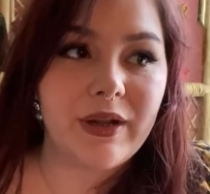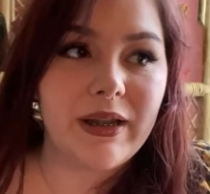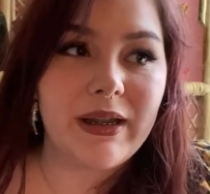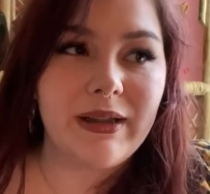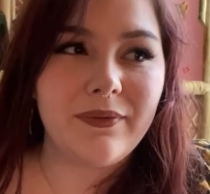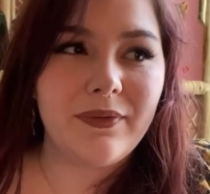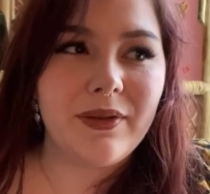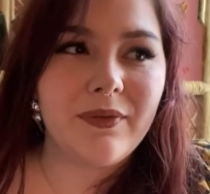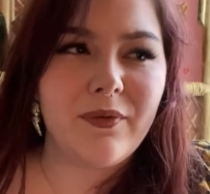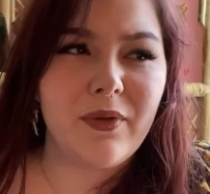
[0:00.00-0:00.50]

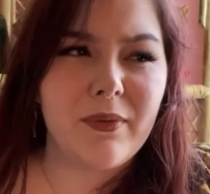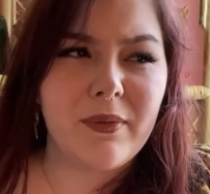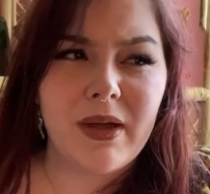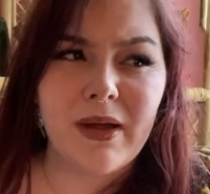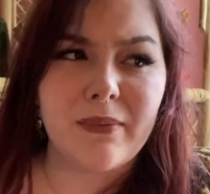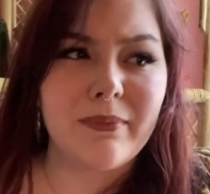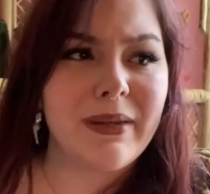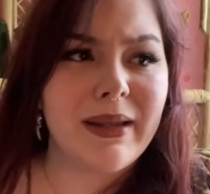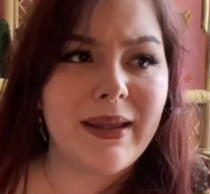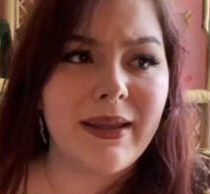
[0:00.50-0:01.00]
even if I'm
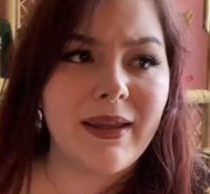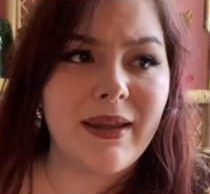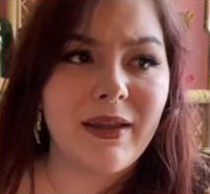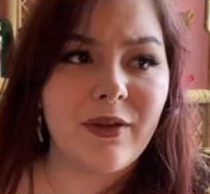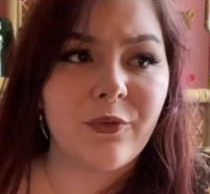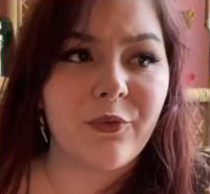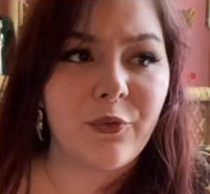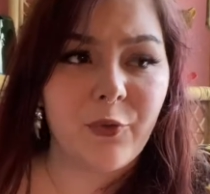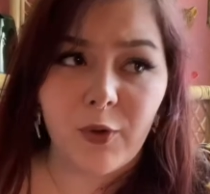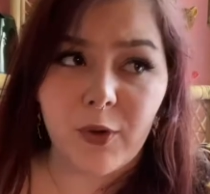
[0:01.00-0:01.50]
not making
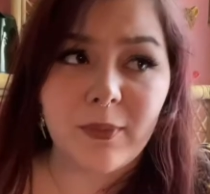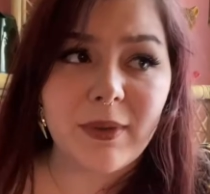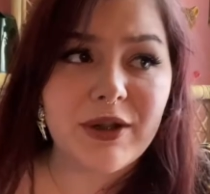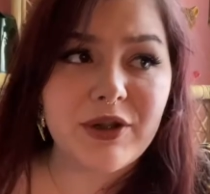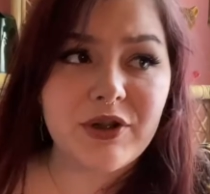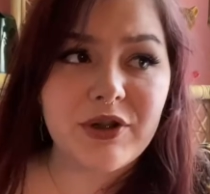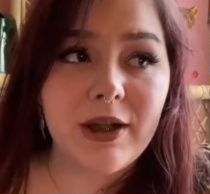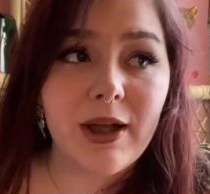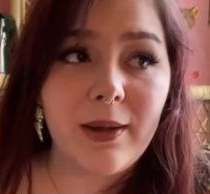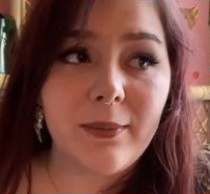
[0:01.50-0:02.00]
it for my
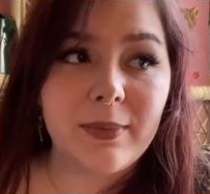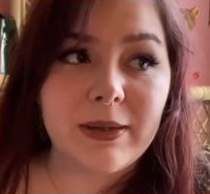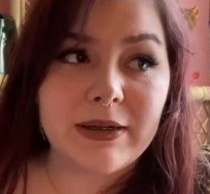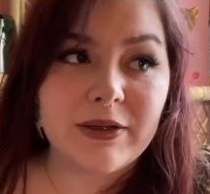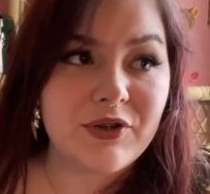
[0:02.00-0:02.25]
shop and